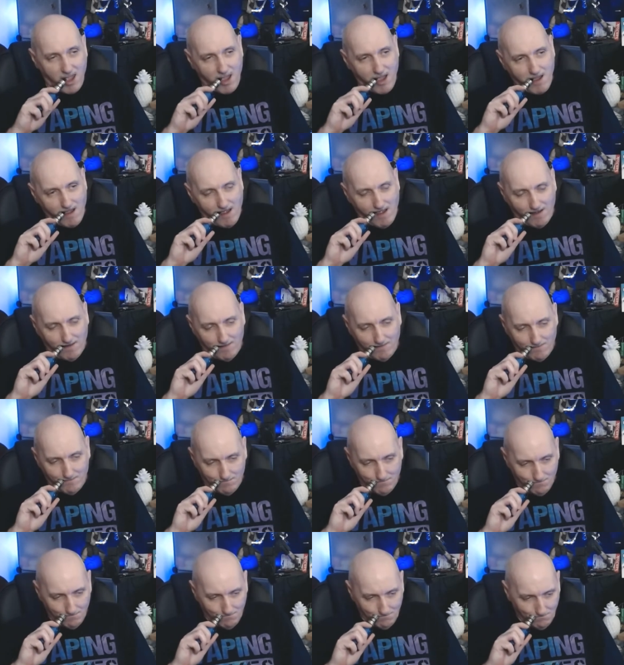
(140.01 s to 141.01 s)

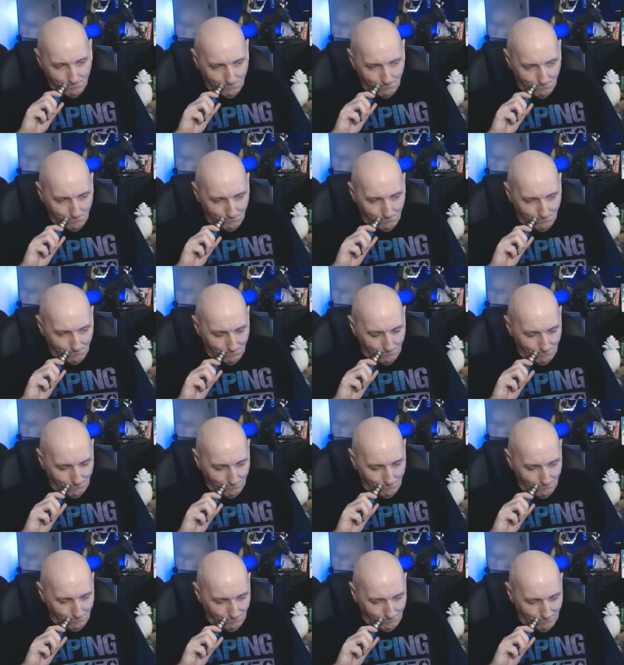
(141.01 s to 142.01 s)

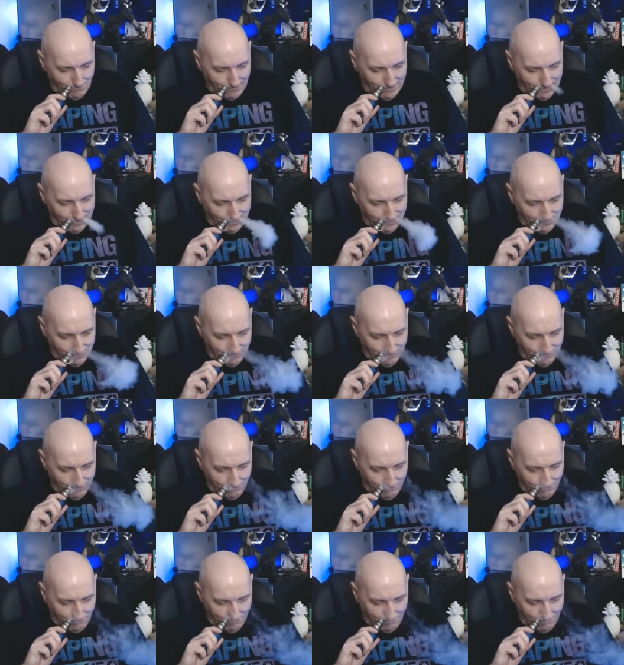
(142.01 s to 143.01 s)

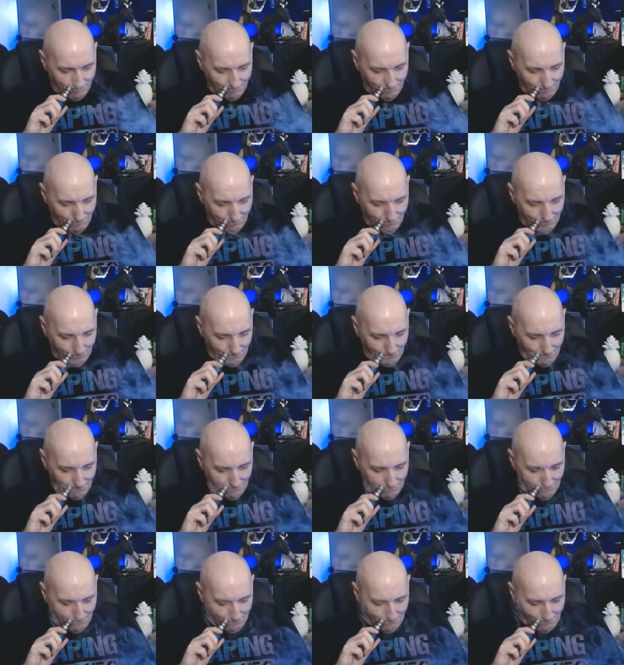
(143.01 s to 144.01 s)

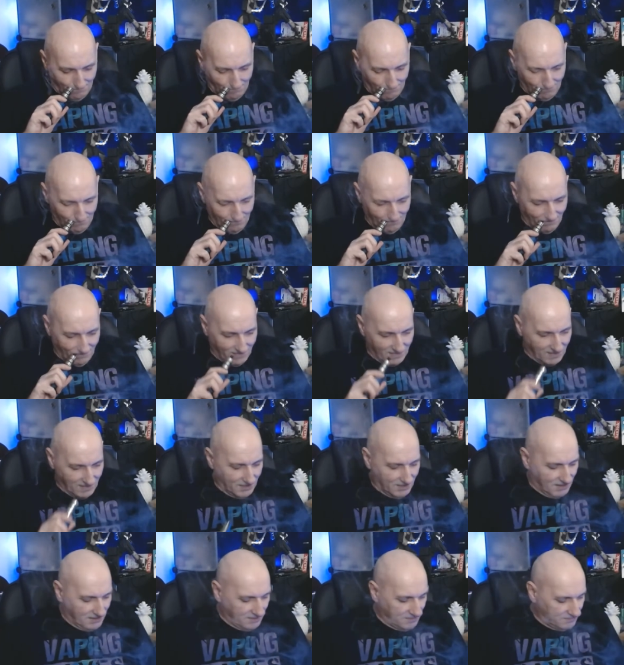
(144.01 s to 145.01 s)

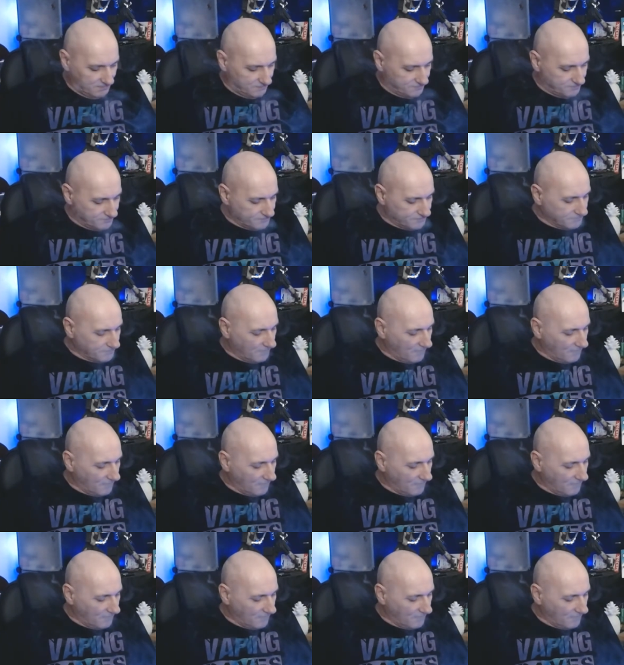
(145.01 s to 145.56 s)
No one is speaking in this clip.